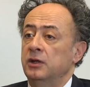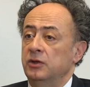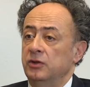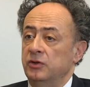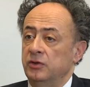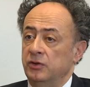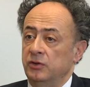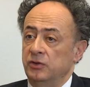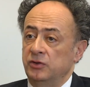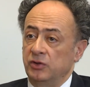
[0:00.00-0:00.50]

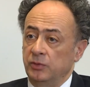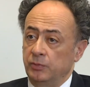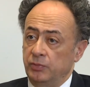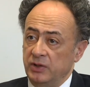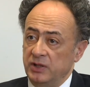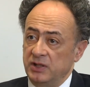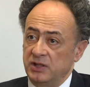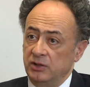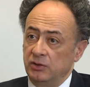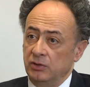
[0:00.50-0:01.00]
the
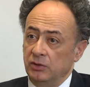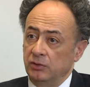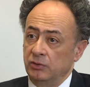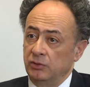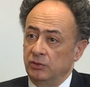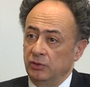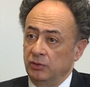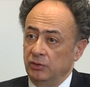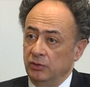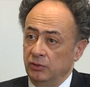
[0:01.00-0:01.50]

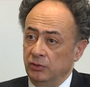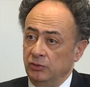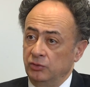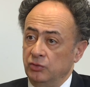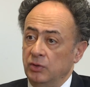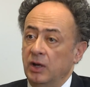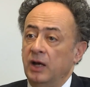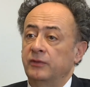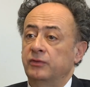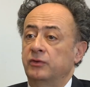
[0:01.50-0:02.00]
President
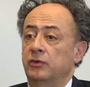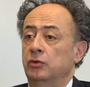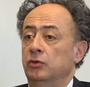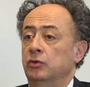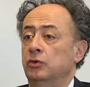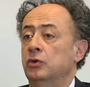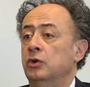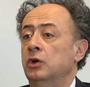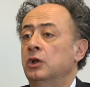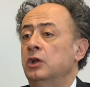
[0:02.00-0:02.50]
draft
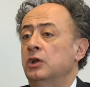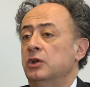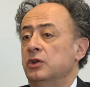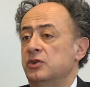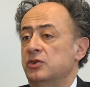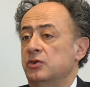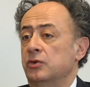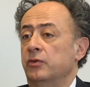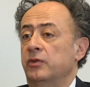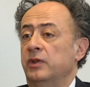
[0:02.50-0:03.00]
law
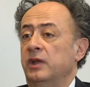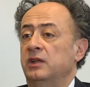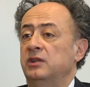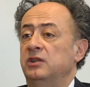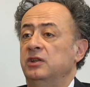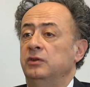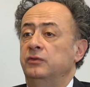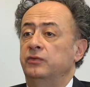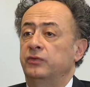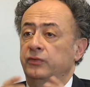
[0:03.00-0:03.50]
so
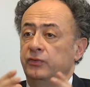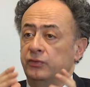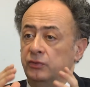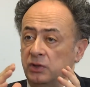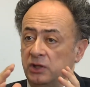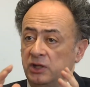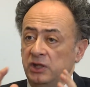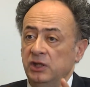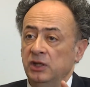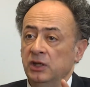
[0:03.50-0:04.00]
that it
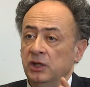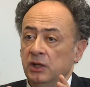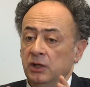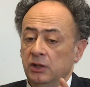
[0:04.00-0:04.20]
fully